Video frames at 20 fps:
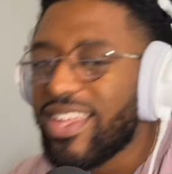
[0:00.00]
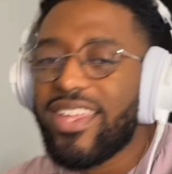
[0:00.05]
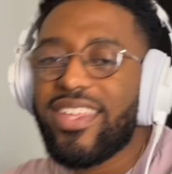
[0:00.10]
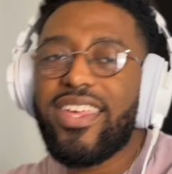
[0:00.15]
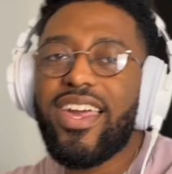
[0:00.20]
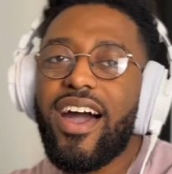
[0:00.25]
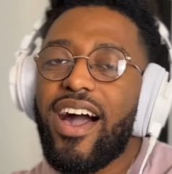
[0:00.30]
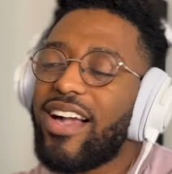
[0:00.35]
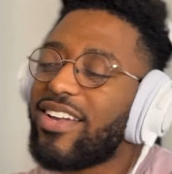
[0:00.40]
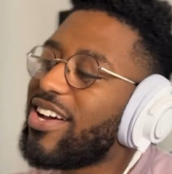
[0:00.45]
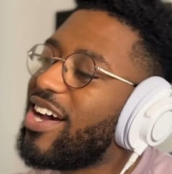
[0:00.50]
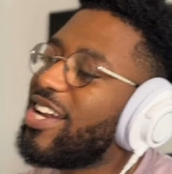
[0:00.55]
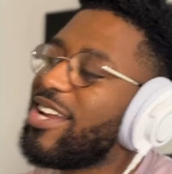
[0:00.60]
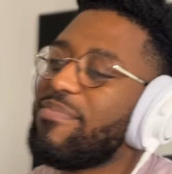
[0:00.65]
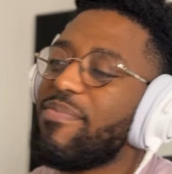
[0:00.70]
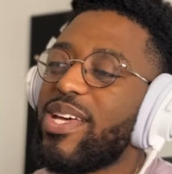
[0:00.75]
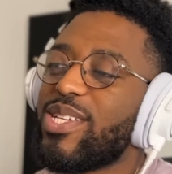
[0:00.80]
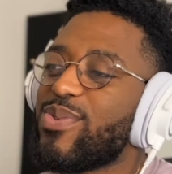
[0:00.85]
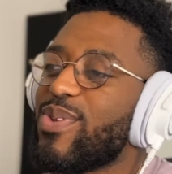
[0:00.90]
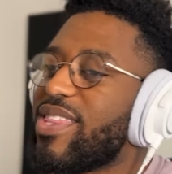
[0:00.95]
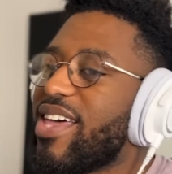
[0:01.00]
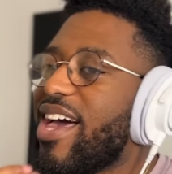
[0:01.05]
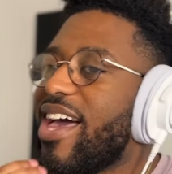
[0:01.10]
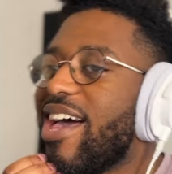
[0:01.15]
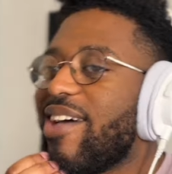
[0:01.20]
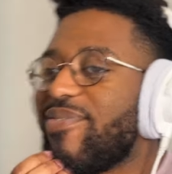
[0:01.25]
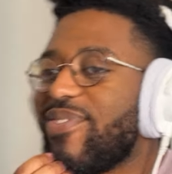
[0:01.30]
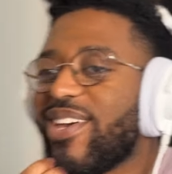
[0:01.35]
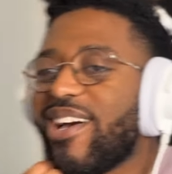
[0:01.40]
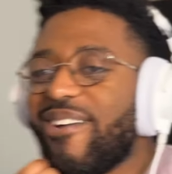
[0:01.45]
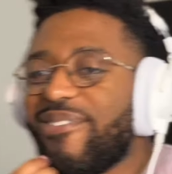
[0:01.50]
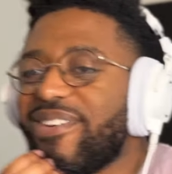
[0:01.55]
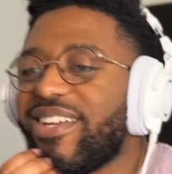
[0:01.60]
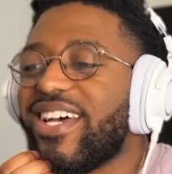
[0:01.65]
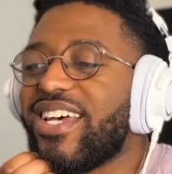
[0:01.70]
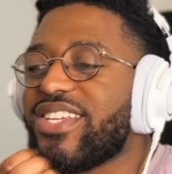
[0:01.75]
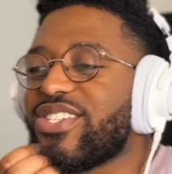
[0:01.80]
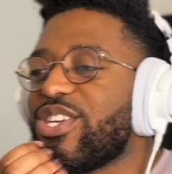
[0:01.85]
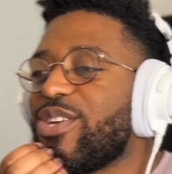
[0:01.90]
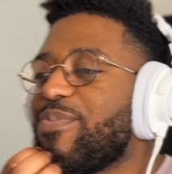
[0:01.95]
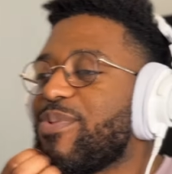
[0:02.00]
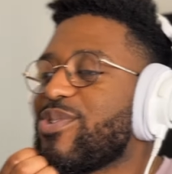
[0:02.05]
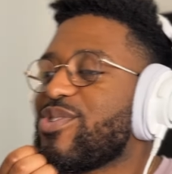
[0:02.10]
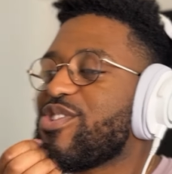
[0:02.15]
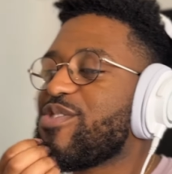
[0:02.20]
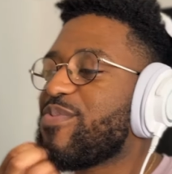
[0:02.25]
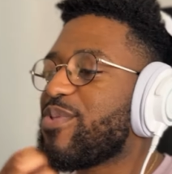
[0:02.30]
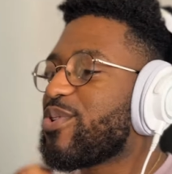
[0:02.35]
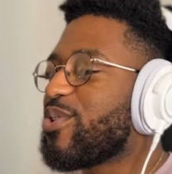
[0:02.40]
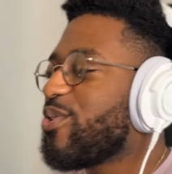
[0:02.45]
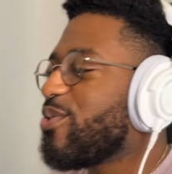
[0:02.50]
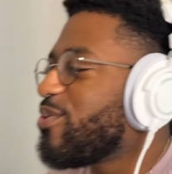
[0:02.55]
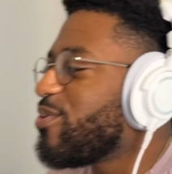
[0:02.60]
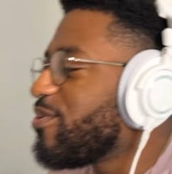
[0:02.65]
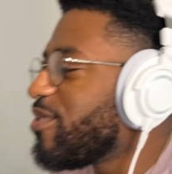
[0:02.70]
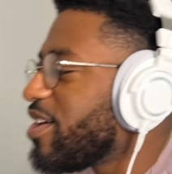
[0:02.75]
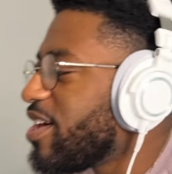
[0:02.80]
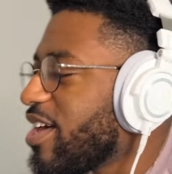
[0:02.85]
Yeah, I kind of messed with that heavy. I think that's super cool.